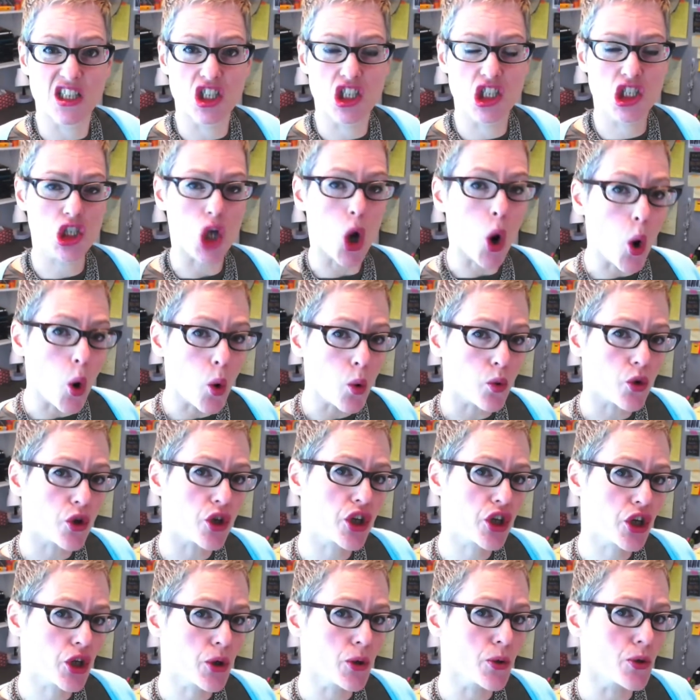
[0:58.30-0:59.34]
don't
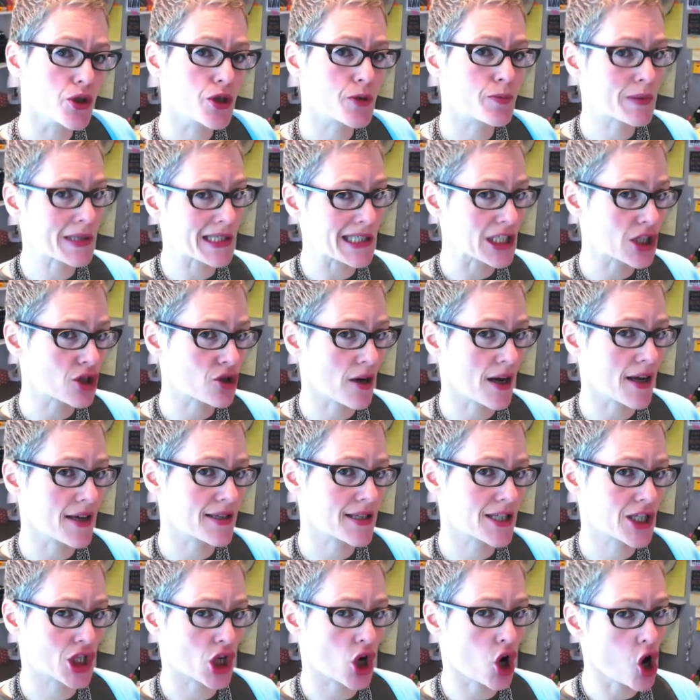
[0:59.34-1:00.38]
use
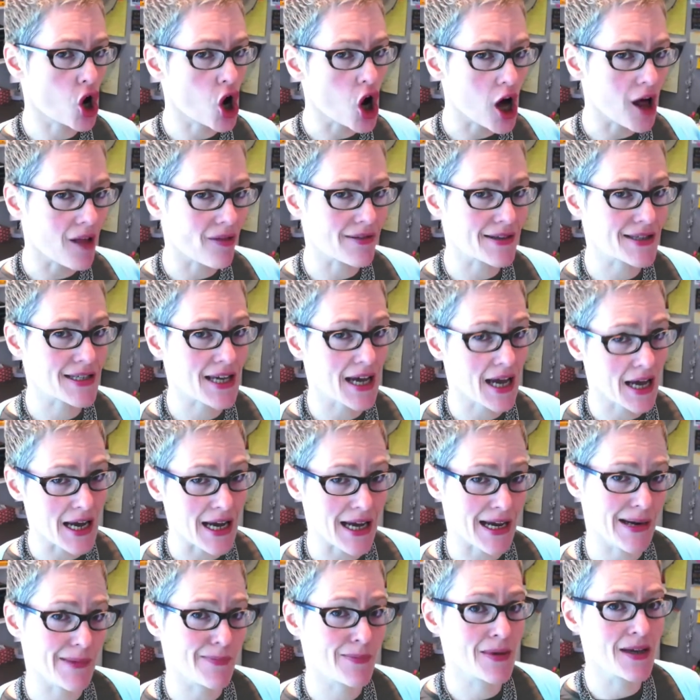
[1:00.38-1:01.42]
Pinterest all the
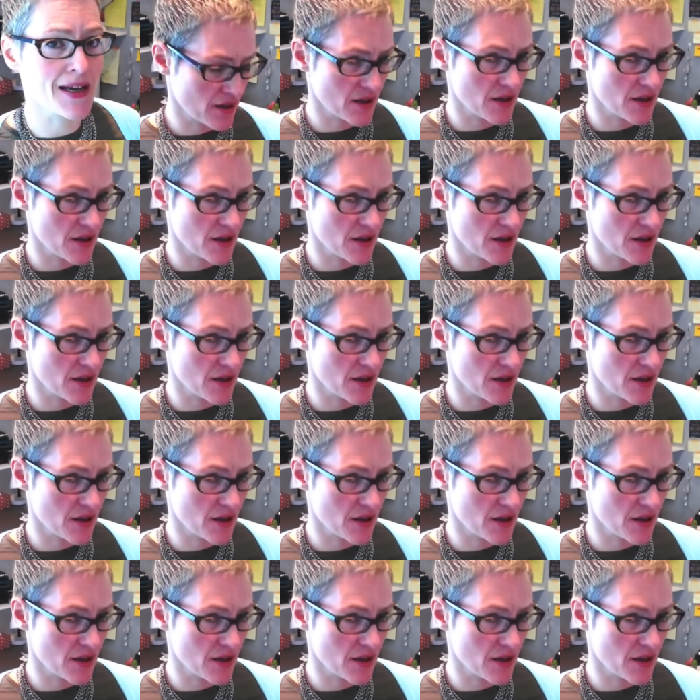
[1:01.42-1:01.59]
time.